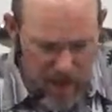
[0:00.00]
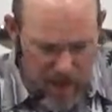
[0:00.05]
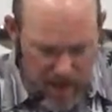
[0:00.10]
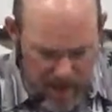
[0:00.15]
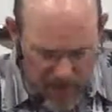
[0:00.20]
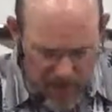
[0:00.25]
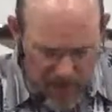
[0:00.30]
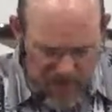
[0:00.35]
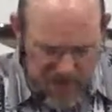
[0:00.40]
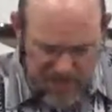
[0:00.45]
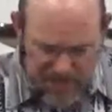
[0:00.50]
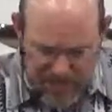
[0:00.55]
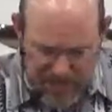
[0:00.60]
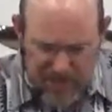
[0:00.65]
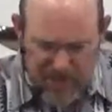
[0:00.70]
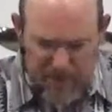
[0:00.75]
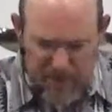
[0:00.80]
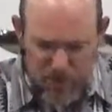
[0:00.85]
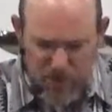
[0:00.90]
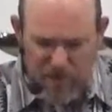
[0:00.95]
I
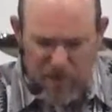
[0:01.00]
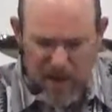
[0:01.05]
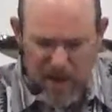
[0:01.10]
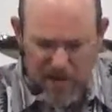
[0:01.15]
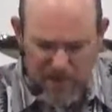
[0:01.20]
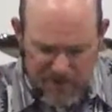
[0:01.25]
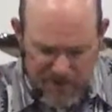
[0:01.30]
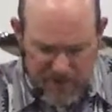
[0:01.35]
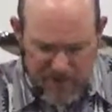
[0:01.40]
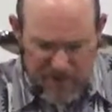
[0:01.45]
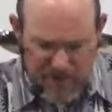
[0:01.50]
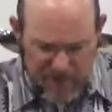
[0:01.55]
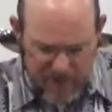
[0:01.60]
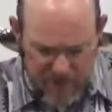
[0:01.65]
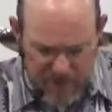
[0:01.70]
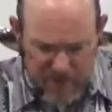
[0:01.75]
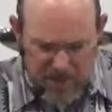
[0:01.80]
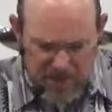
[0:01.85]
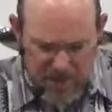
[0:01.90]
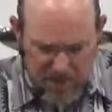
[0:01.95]
receive you by
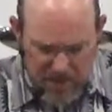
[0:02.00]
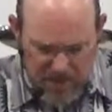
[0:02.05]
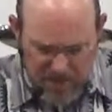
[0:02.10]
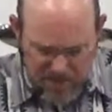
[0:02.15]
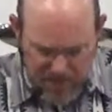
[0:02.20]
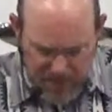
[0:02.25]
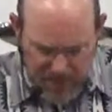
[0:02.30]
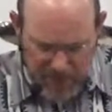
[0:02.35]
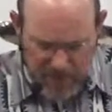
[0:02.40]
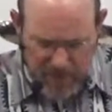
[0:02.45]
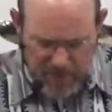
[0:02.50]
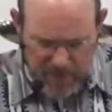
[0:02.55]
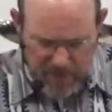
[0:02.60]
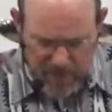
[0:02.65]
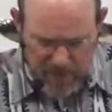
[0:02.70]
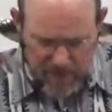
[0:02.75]
faith into my spirit.